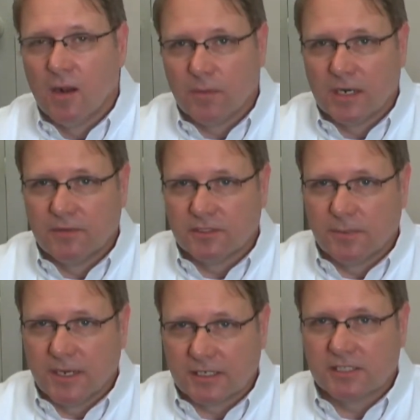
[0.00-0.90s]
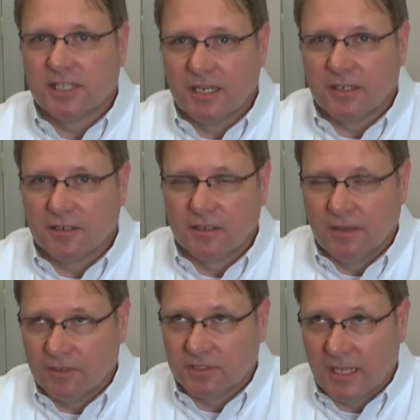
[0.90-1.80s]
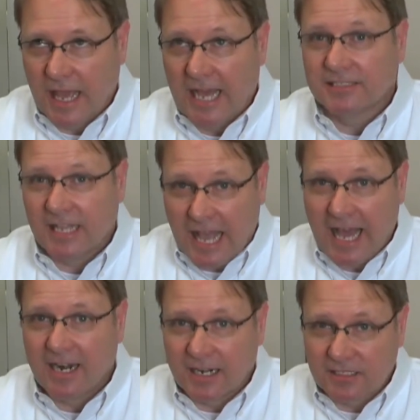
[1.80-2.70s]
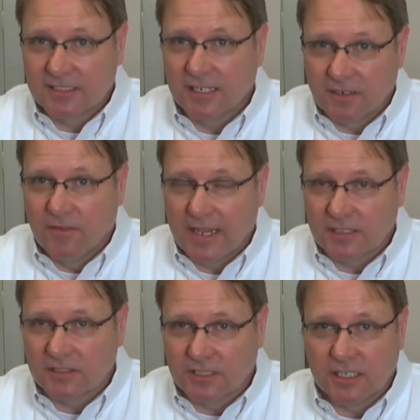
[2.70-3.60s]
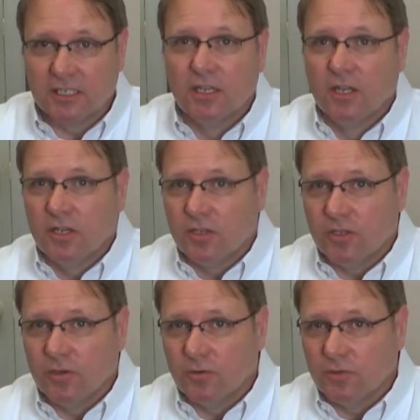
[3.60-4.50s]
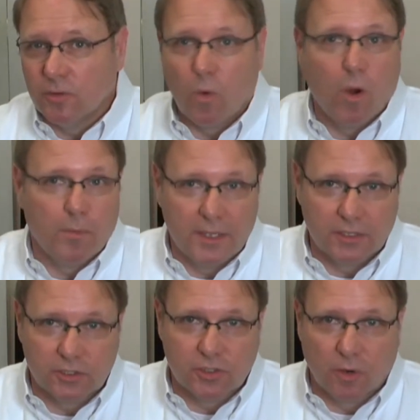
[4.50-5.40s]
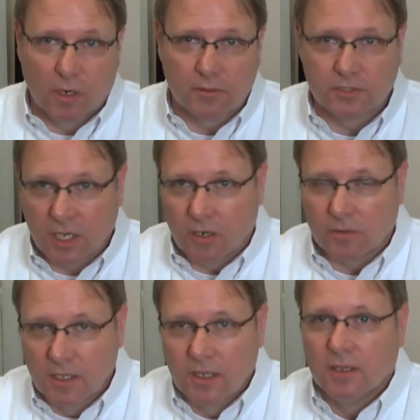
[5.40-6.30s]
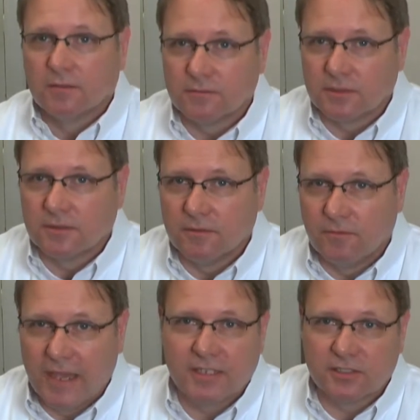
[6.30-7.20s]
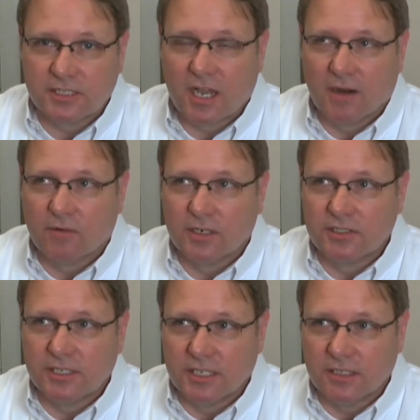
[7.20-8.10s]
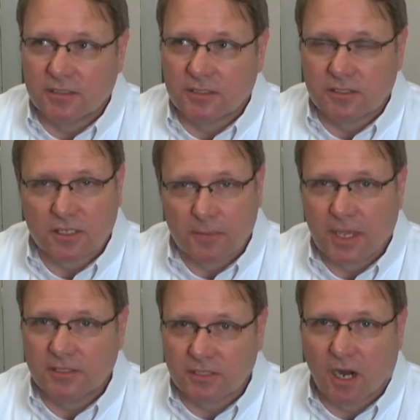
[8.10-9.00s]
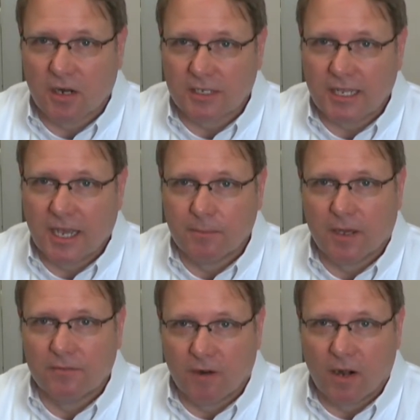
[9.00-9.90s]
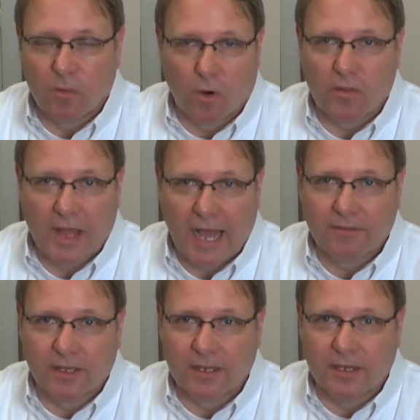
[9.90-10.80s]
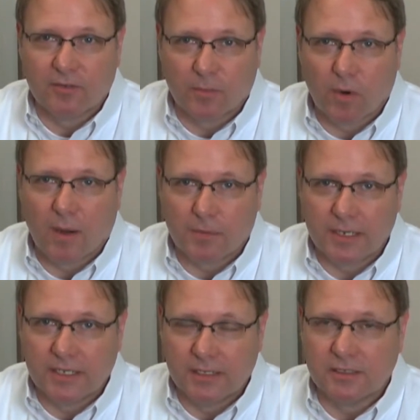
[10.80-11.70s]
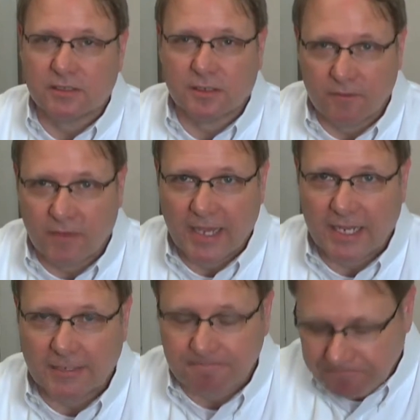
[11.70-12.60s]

but if it's been extended, if it hasn't had an extended vacancy, you won't be insured. So vacancy coverage is in some cases hard to get, but very worth having if your property is vacant.